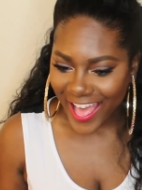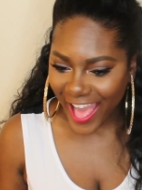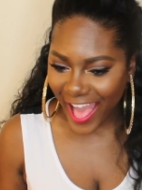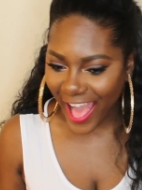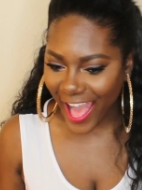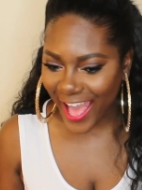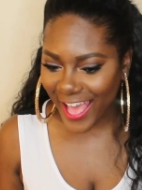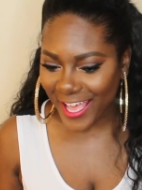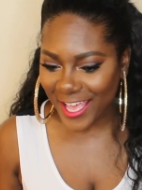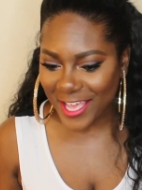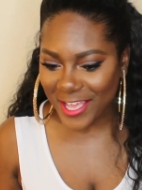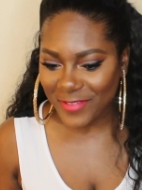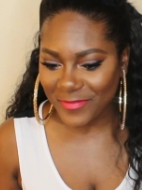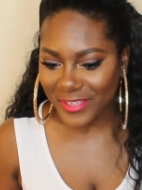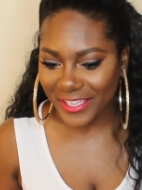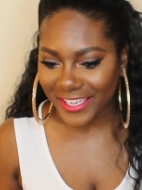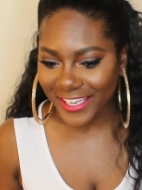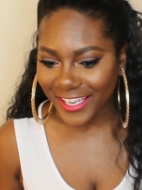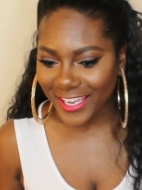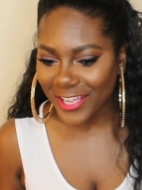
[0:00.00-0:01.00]
I
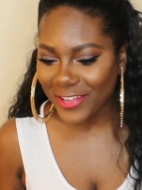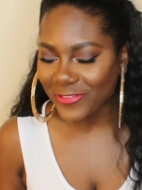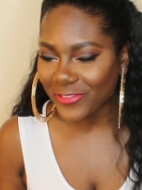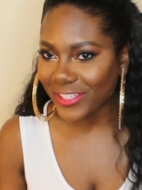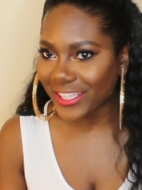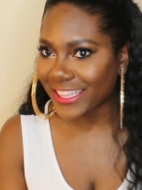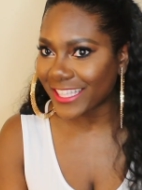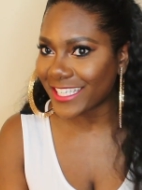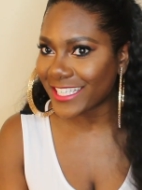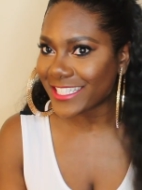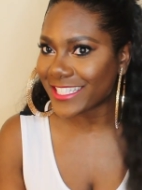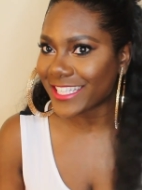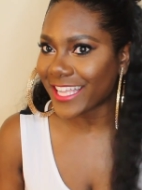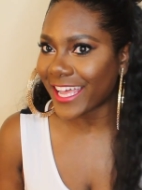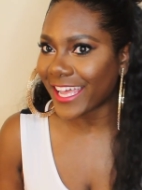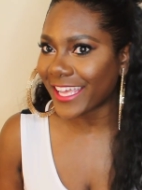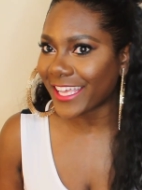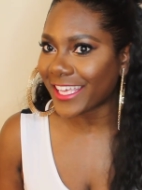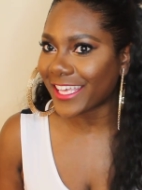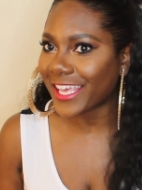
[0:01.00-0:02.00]
am in love with this
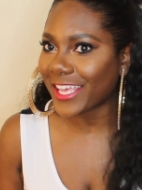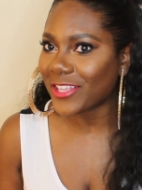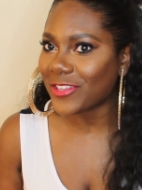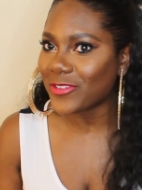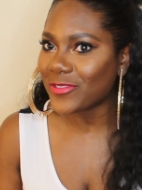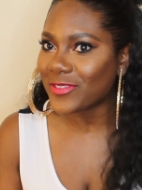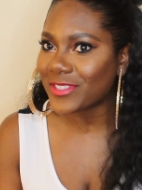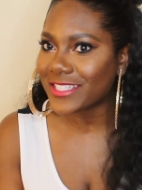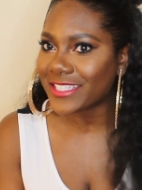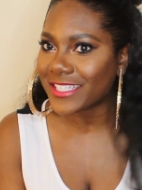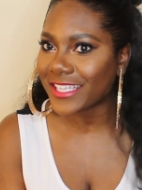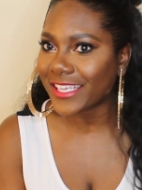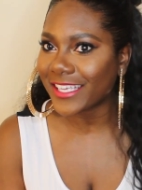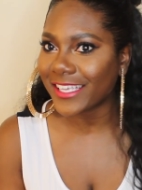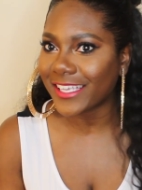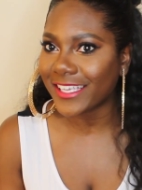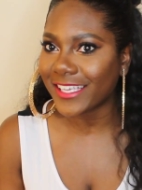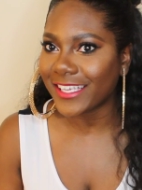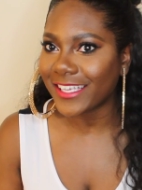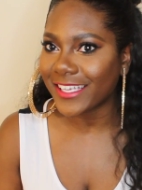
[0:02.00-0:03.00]
like can you
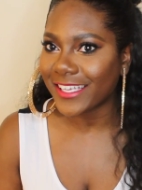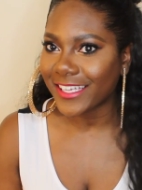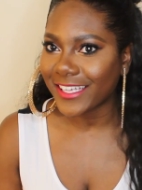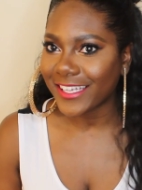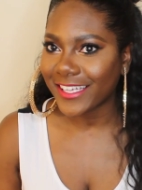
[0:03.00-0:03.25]
see